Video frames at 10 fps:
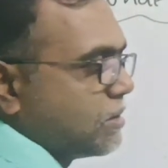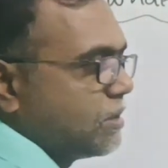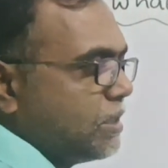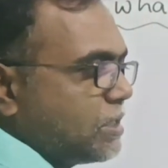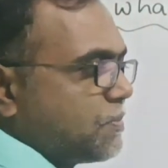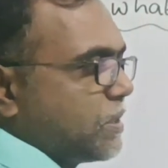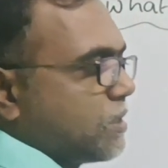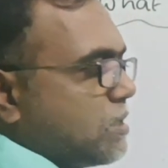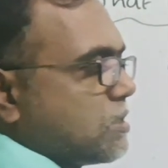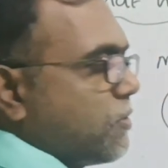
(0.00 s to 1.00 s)
these
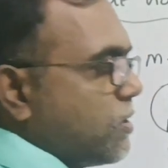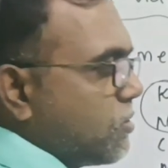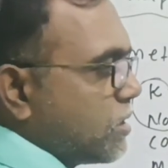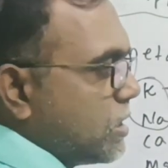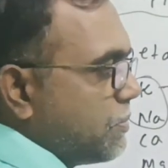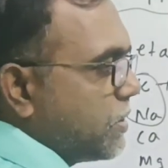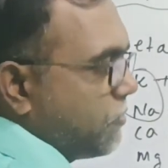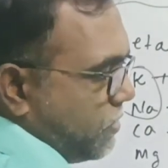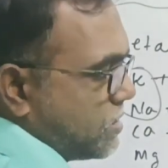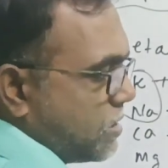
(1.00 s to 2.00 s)
metals, when you keep
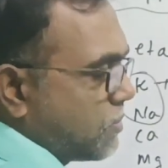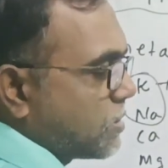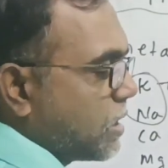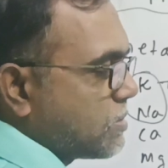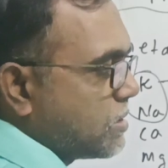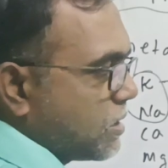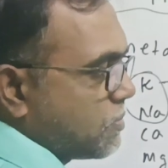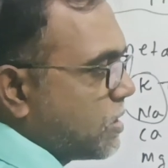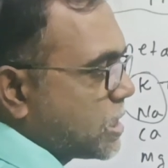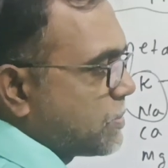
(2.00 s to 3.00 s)
it for some times in the
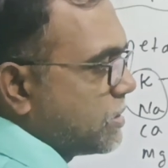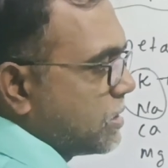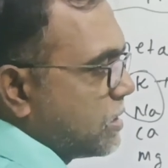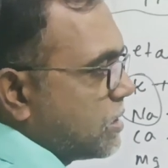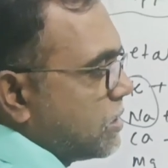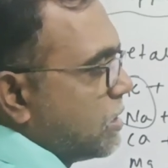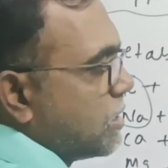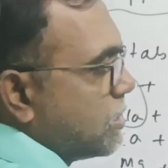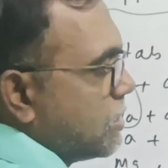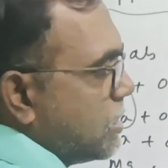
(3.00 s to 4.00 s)
atmosphere,
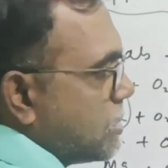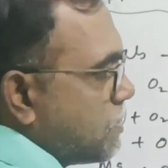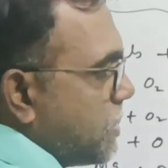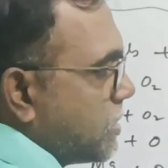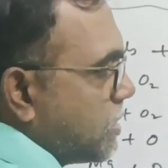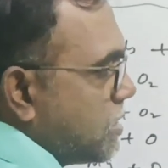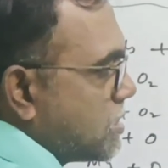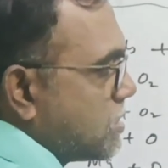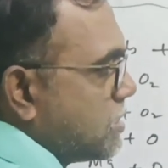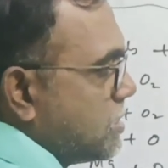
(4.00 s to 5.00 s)
these
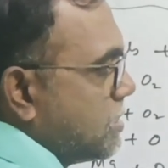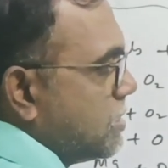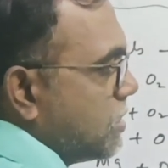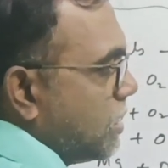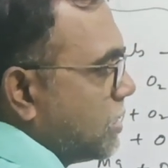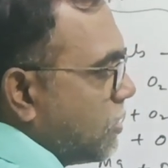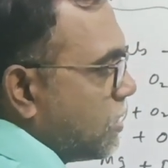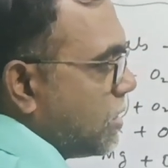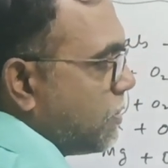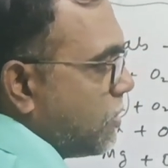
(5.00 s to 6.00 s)
metals
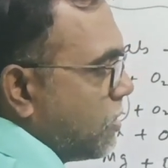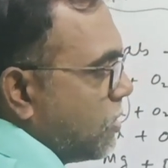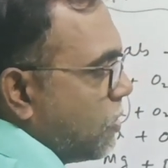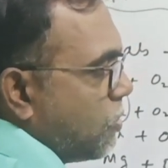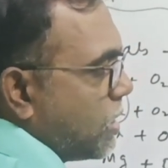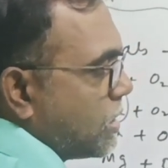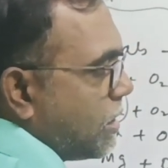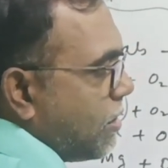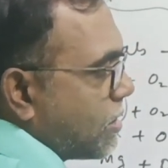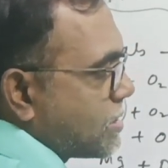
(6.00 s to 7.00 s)
develop
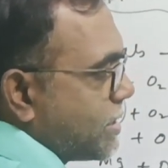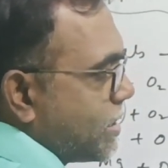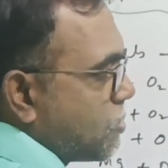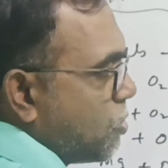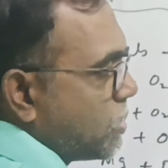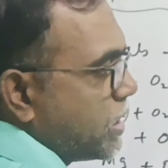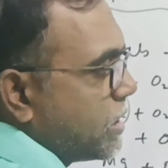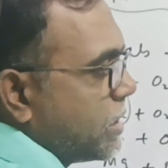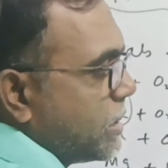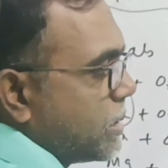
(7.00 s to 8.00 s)
one oxide
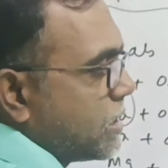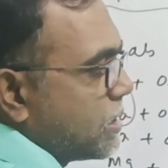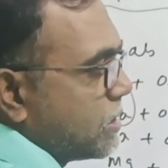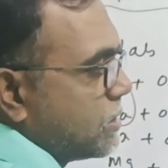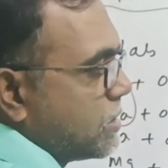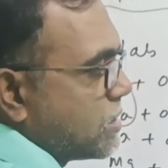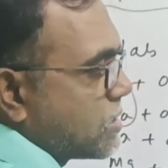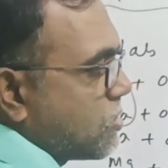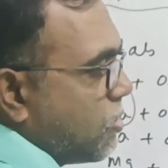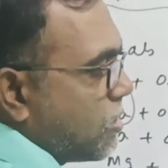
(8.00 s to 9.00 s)
coating layer. This
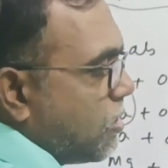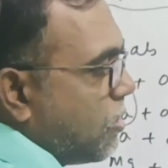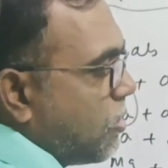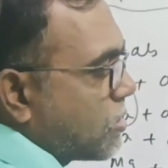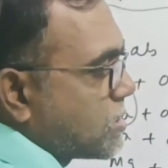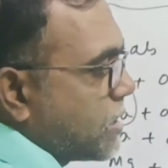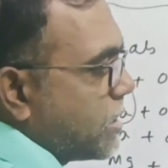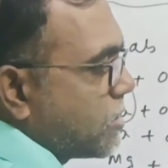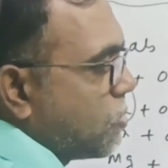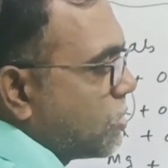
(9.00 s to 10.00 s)
is called
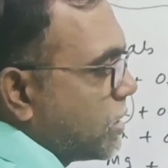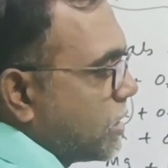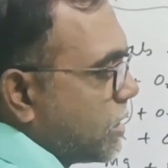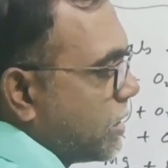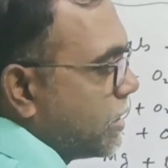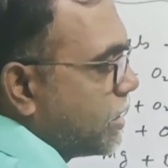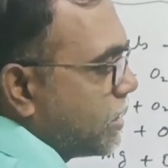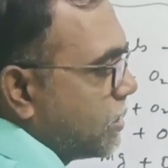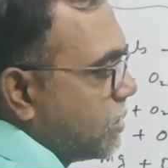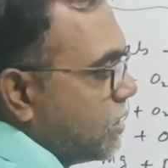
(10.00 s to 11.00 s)
oxide coating layer.